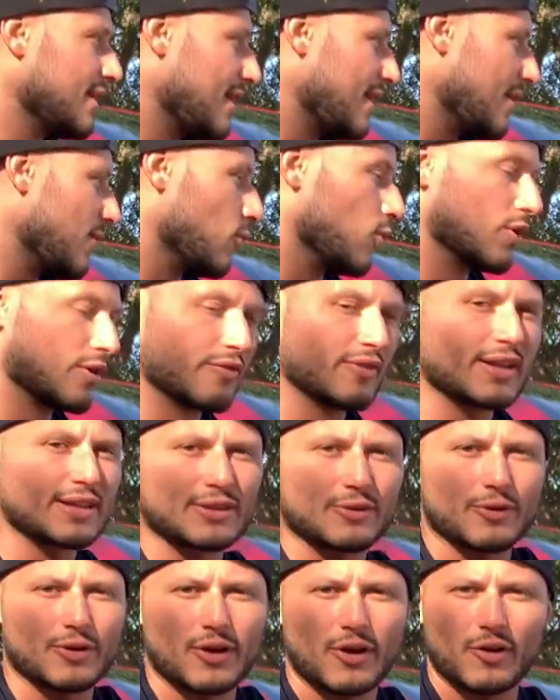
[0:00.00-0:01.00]
I would have liked
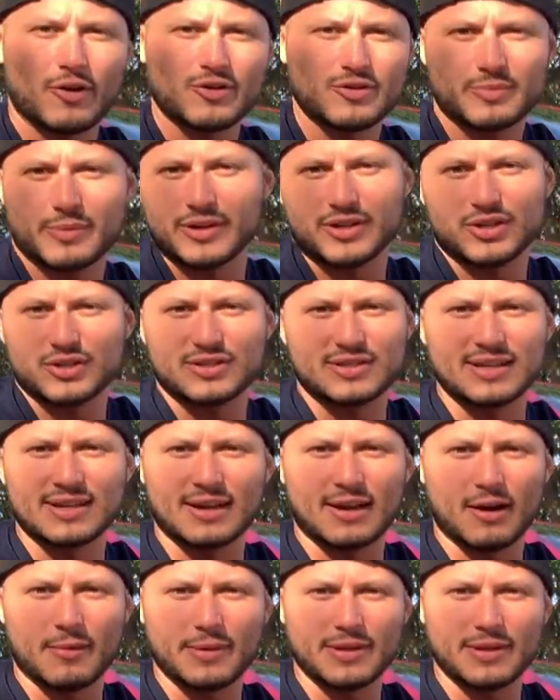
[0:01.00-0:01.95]
the Recaros, but it just didn't come